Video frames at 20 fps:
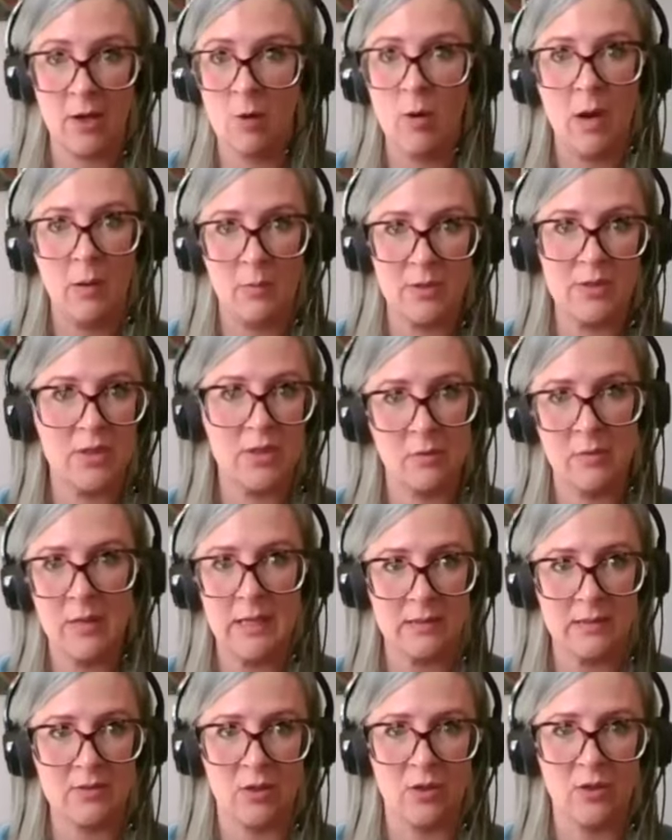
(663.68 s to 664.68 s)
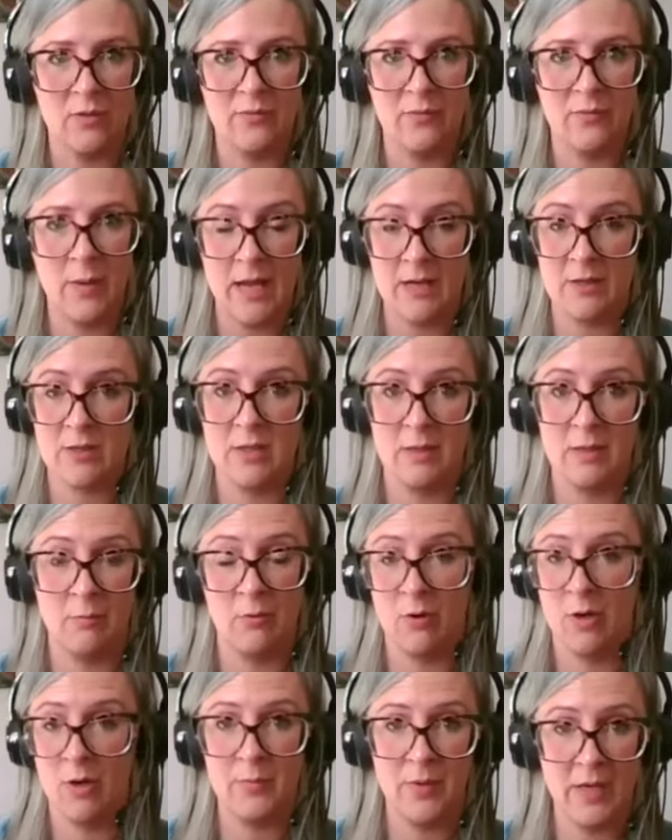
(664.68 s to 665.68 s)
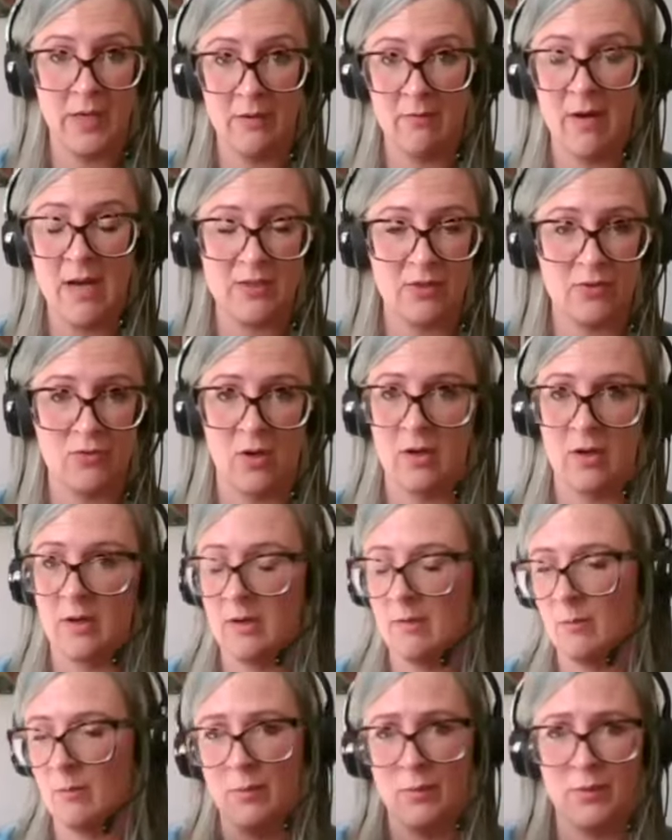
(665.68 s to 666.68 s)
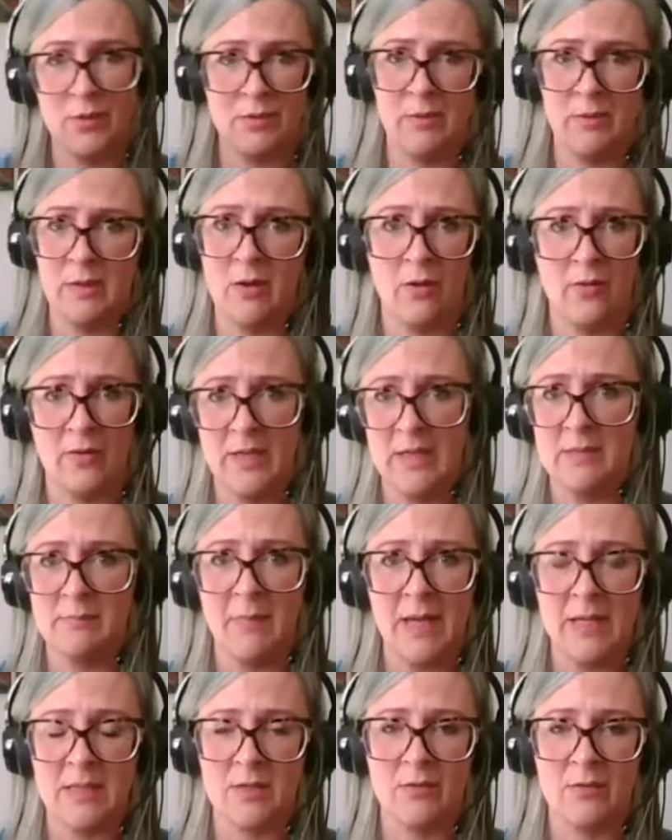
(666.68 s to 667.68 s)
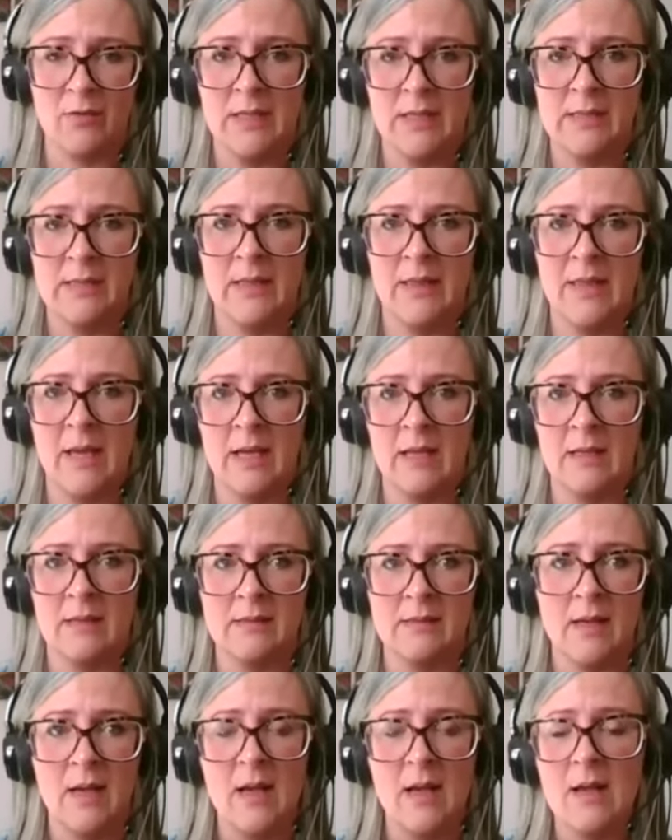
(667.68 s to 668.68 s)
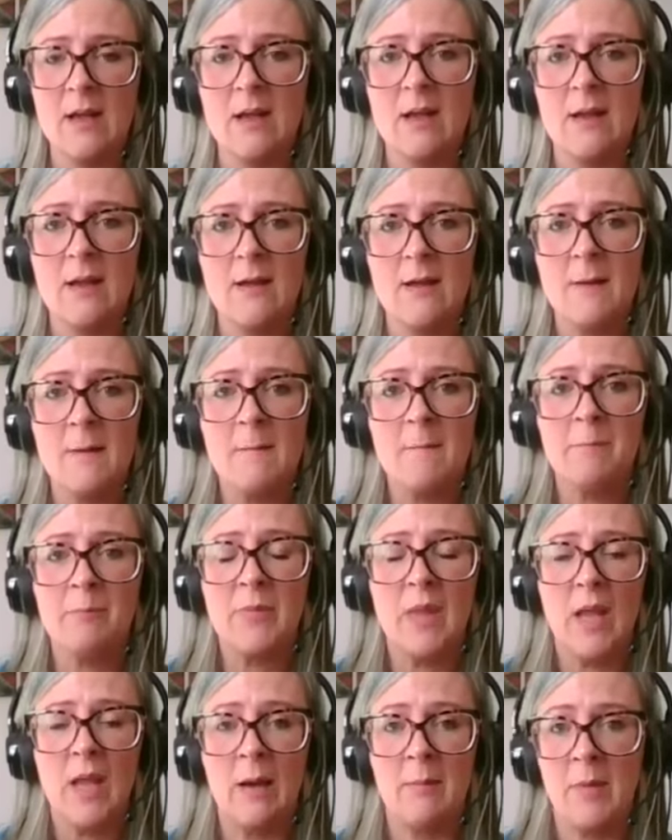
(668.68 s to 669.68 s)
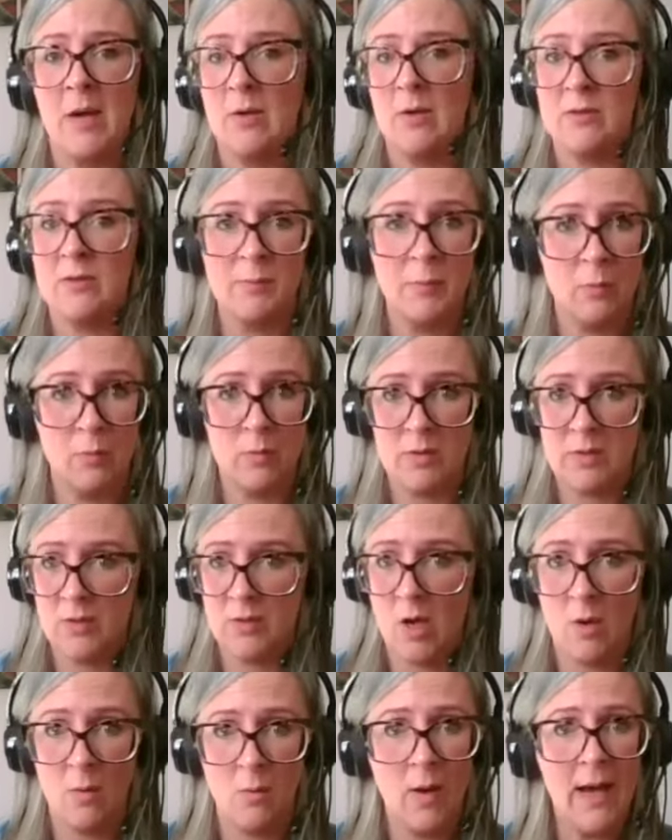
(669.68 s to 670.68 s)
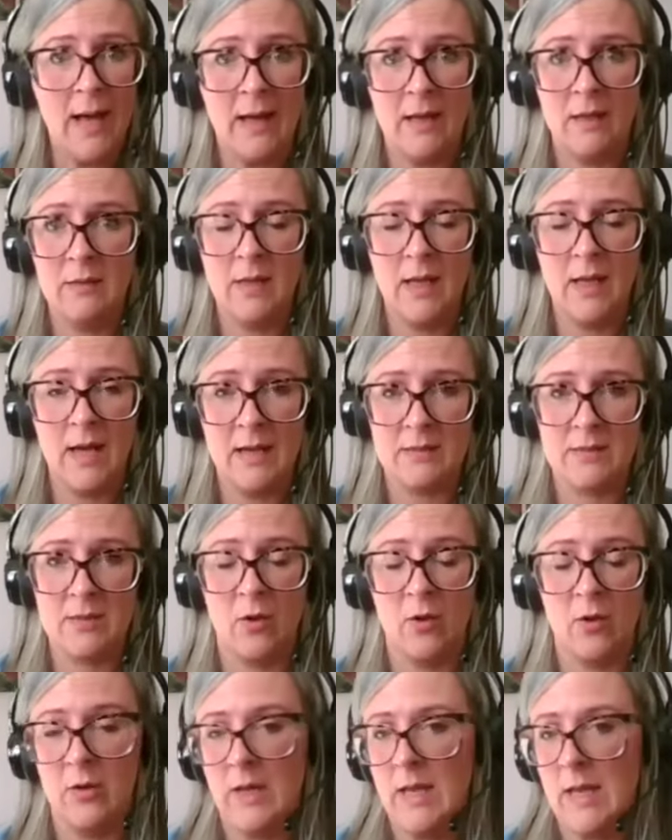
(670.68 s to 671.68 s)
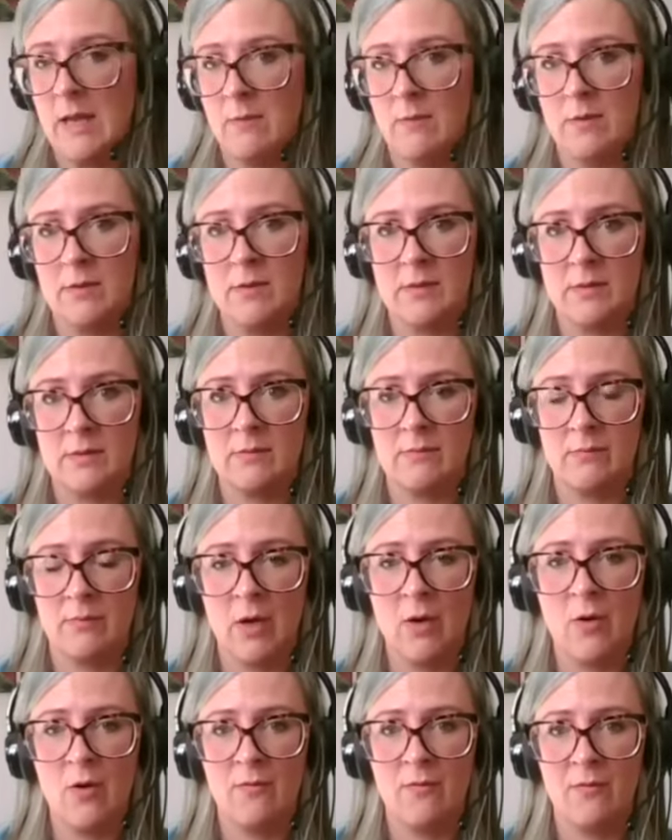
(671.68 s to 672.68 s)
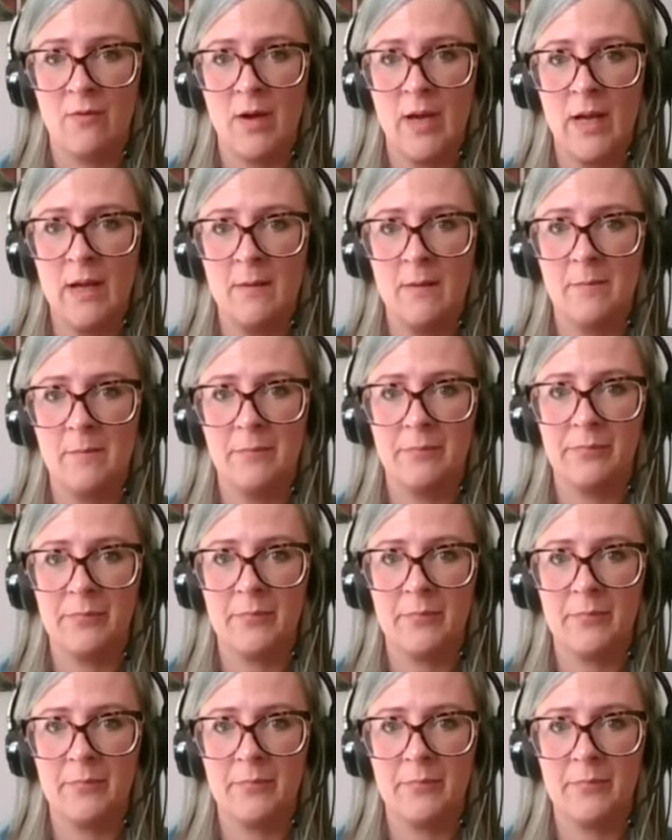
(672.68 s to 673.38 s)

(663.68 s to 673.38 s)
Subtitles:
I know I was doing stuff. We actually were opening a restaurant and we were doing all these mad, crazy things. And my husband was not well at all. He was recovering.